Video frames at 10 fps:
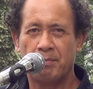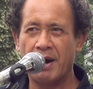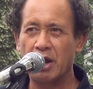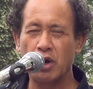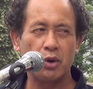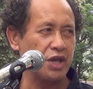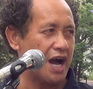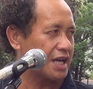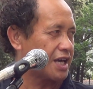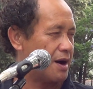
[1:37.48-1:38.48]
But when we
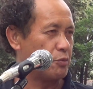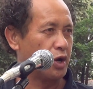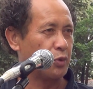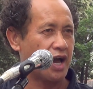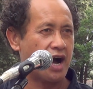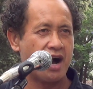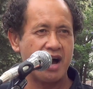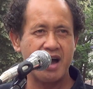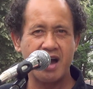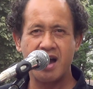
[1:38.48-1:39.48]
are come, when we are
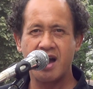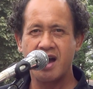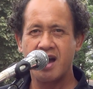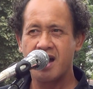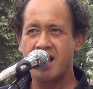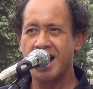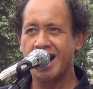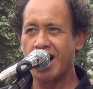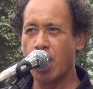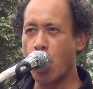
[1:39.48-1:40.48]

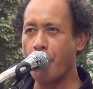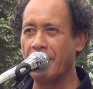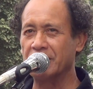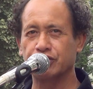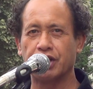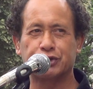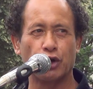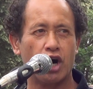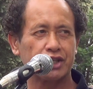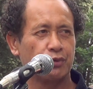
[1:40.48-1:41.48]
open to the
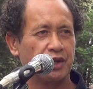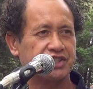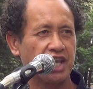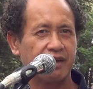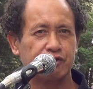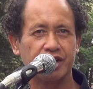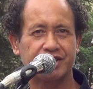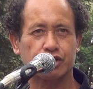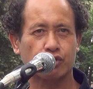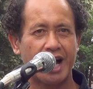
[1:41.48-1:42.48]
door to receive
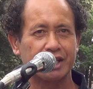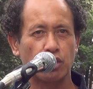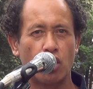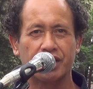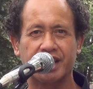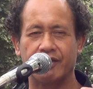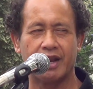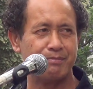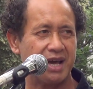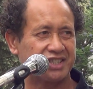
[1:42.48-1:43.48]
Jesus Christ or given
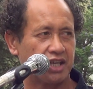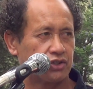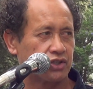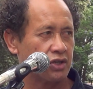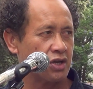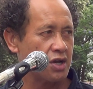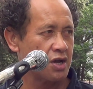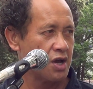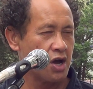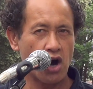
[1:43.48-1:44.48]
a message
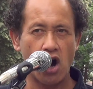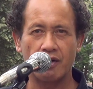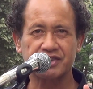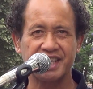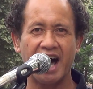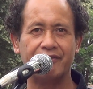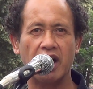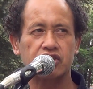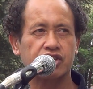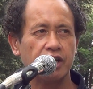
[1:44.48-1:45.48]
of
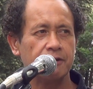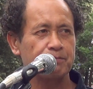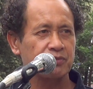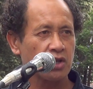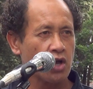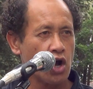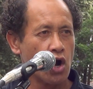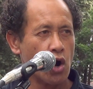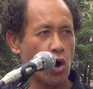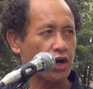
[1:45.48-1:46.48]
salvation
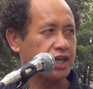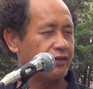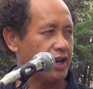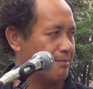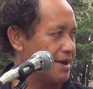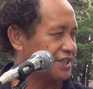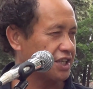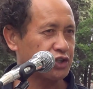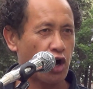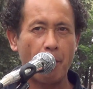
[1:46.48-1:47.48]
or given a
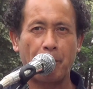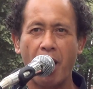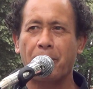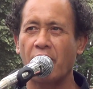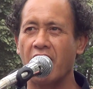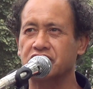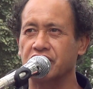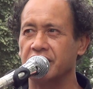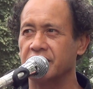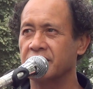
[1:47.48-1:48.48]
message of
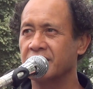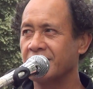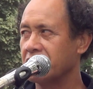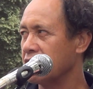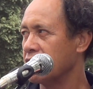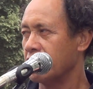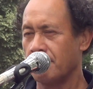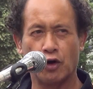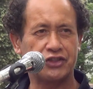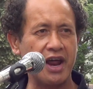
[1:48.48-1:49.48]
preparation,
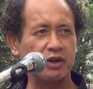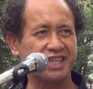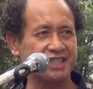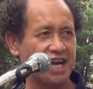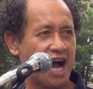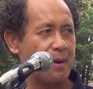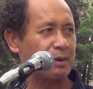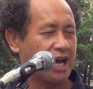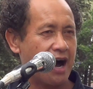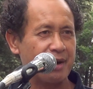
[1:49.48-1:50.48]
for there is a time
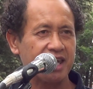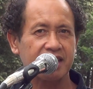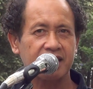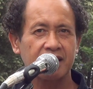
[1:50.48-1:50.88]
coming,